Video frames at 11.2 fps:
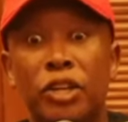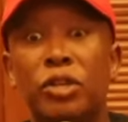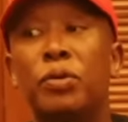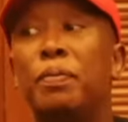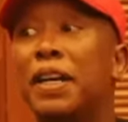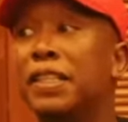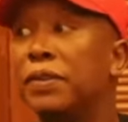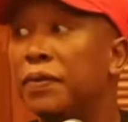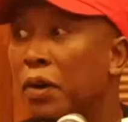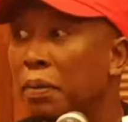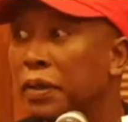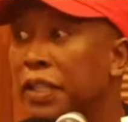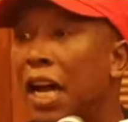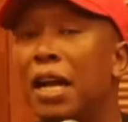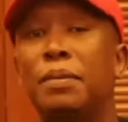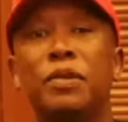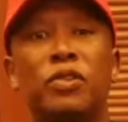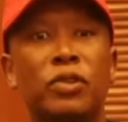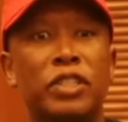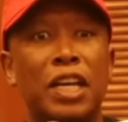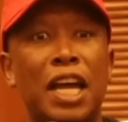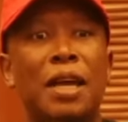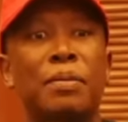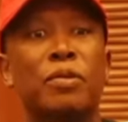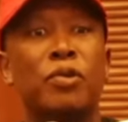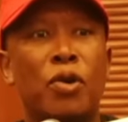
you must from time to time